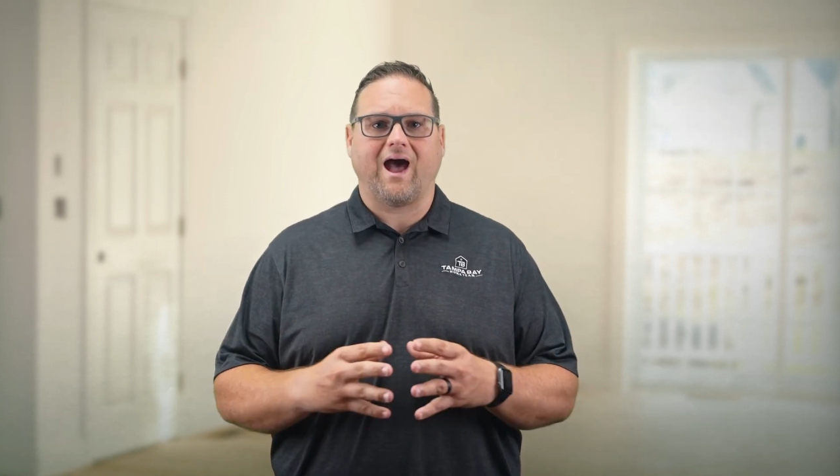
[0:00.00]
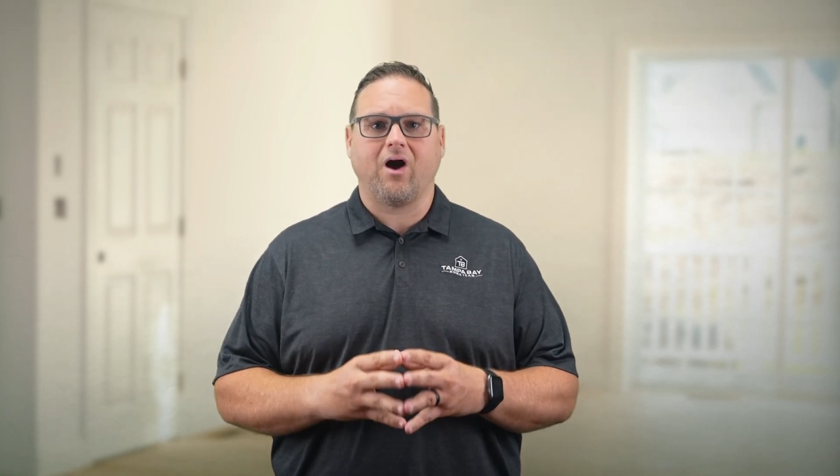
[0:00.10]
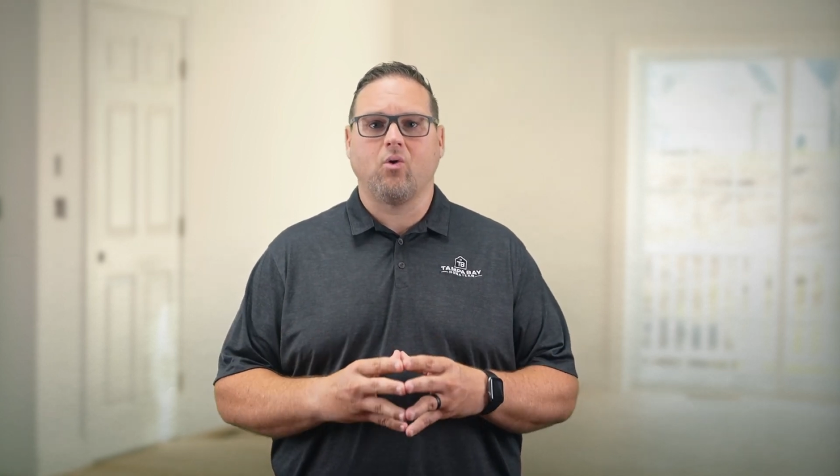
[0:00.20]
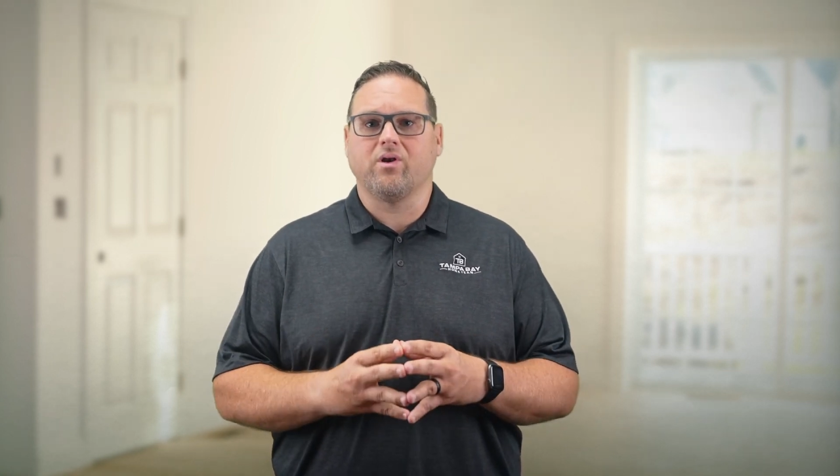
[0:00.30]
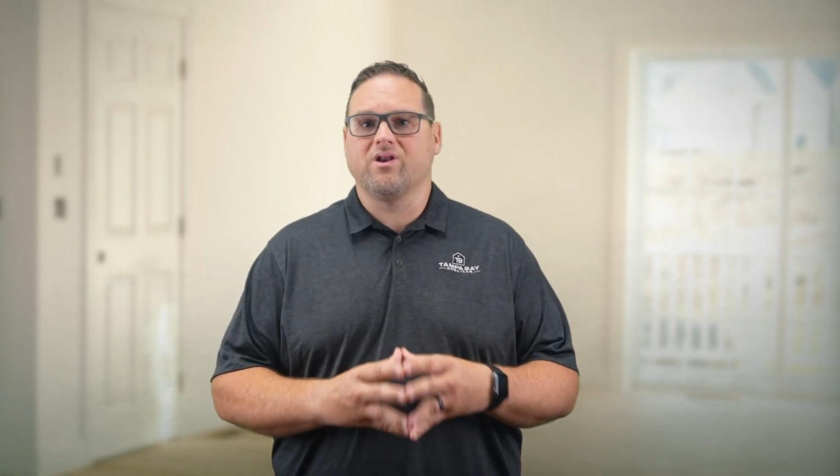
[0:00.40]

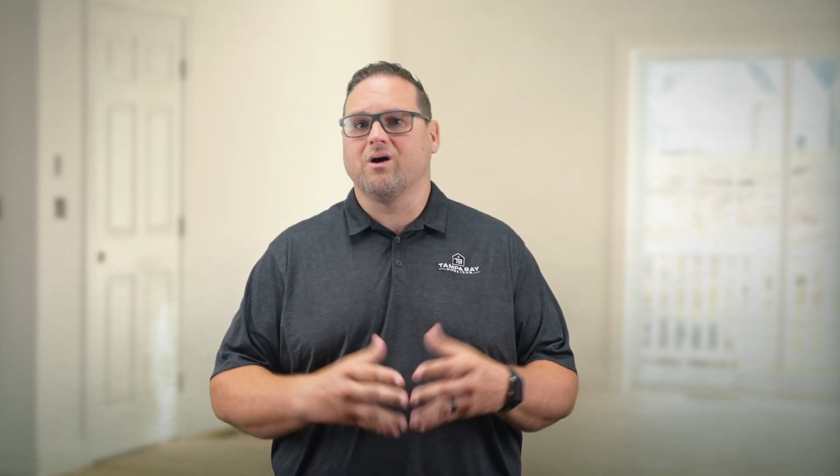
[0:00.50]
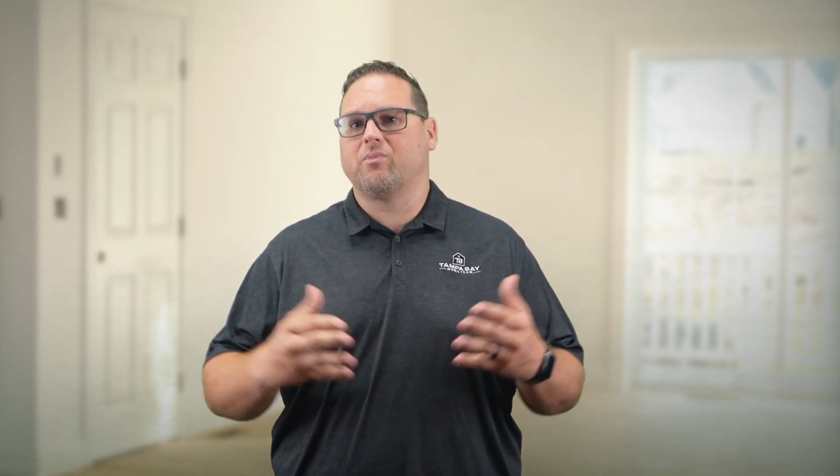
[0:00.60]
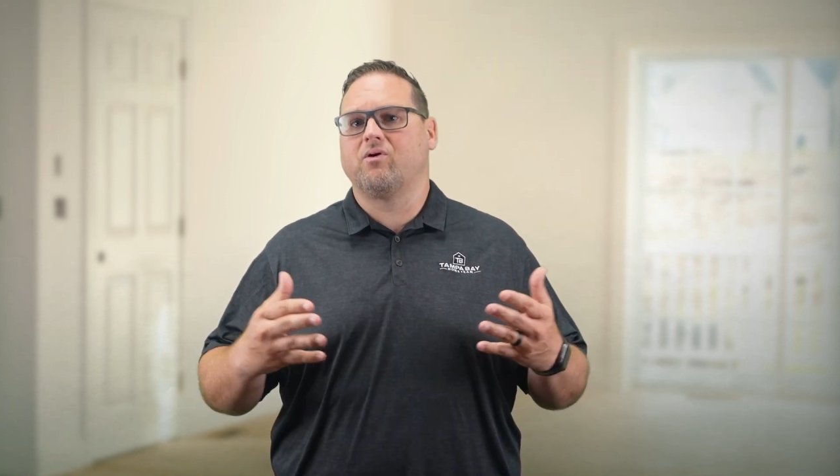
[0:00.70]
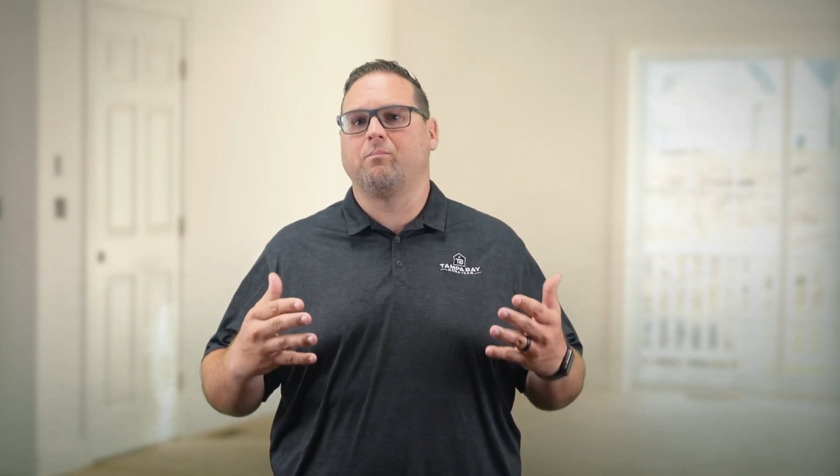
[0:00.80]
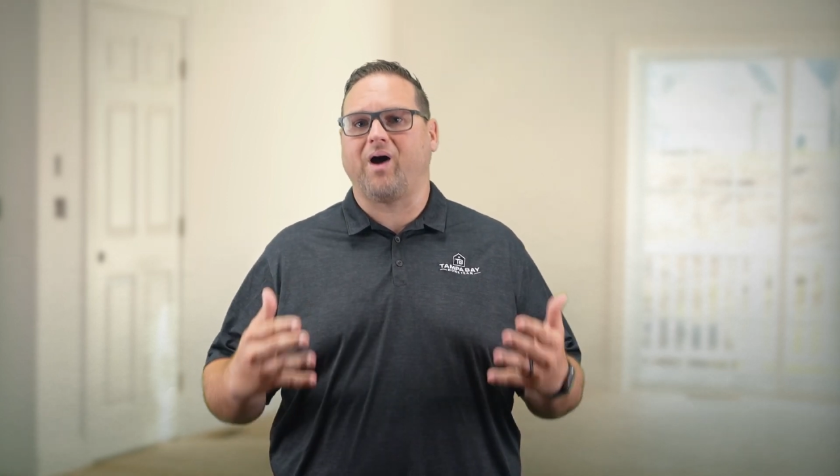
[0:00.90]

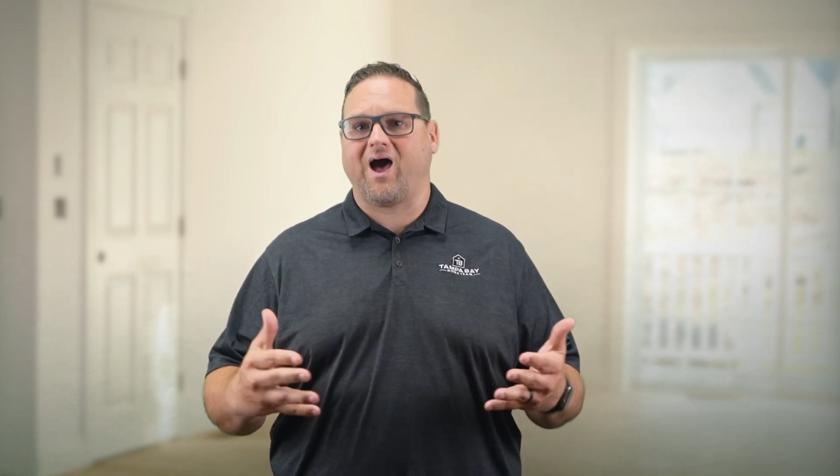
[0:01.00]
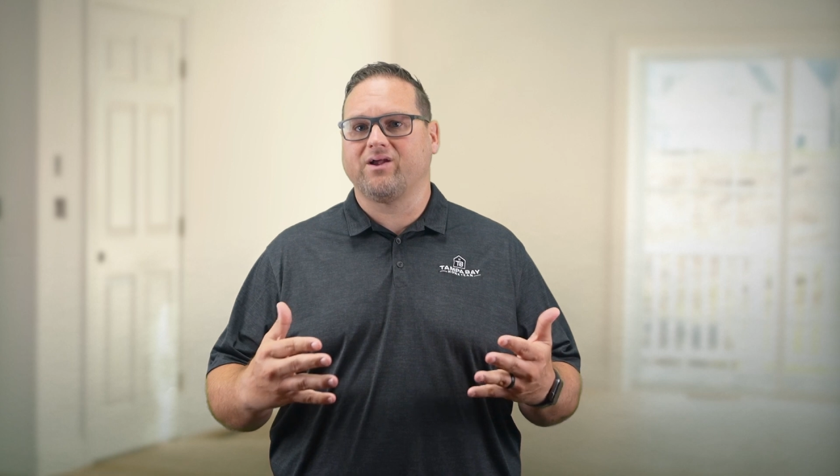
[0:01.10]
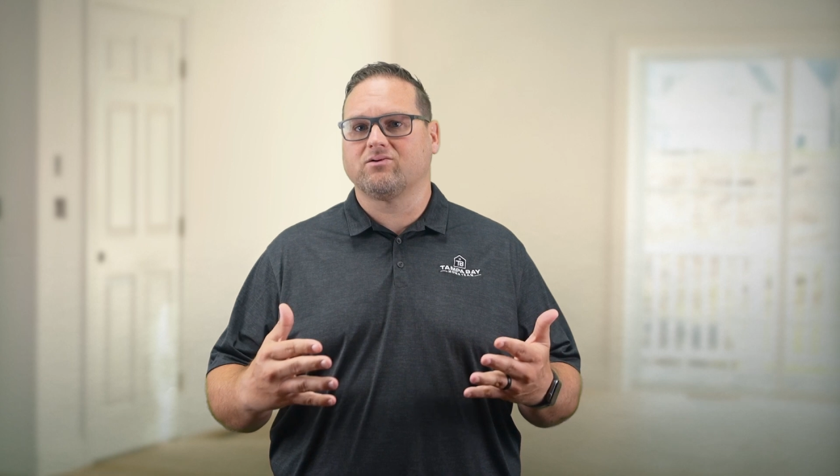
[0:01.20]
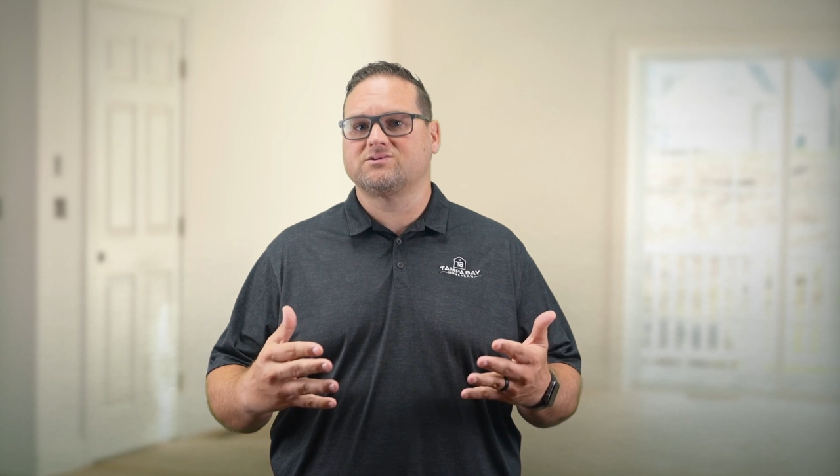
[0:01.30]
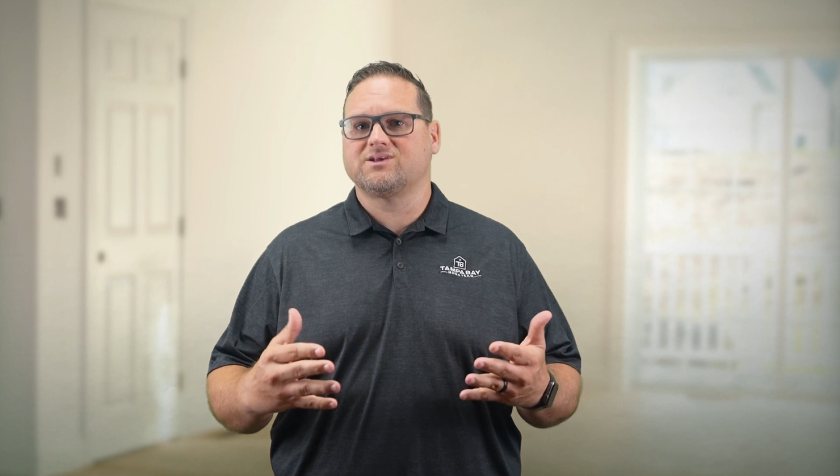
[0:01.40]
outnumber
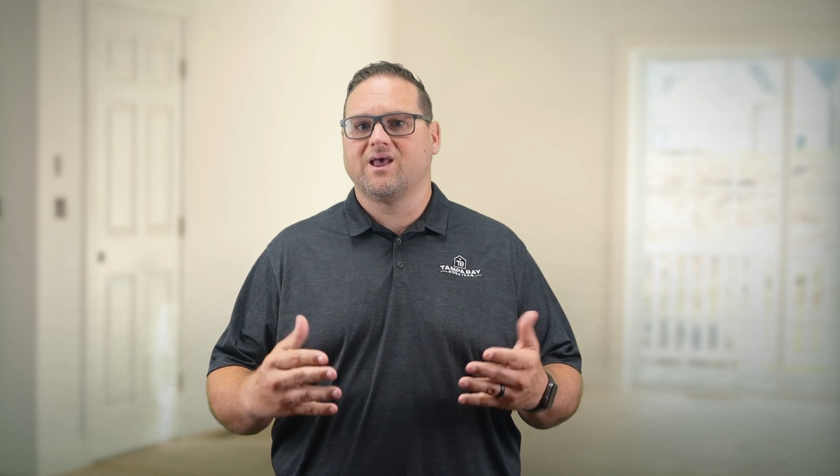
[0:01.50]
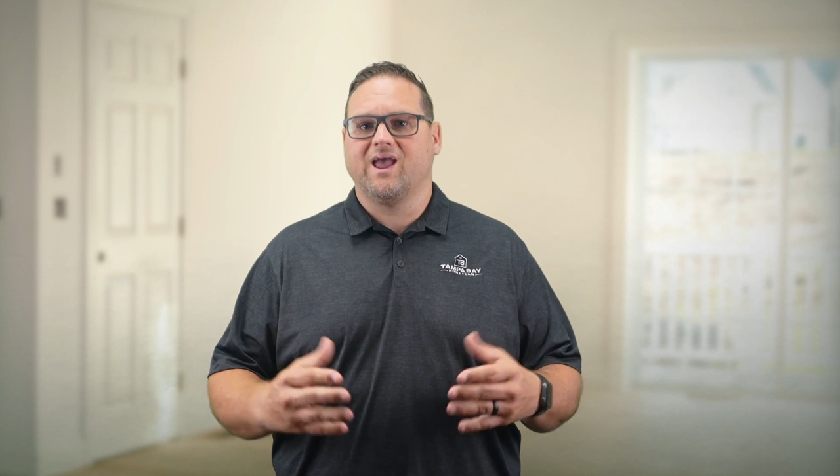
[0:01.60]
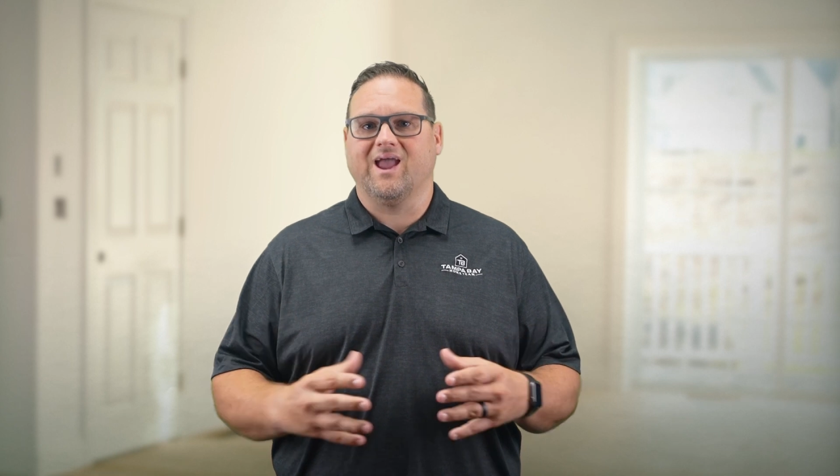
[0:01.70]
buyers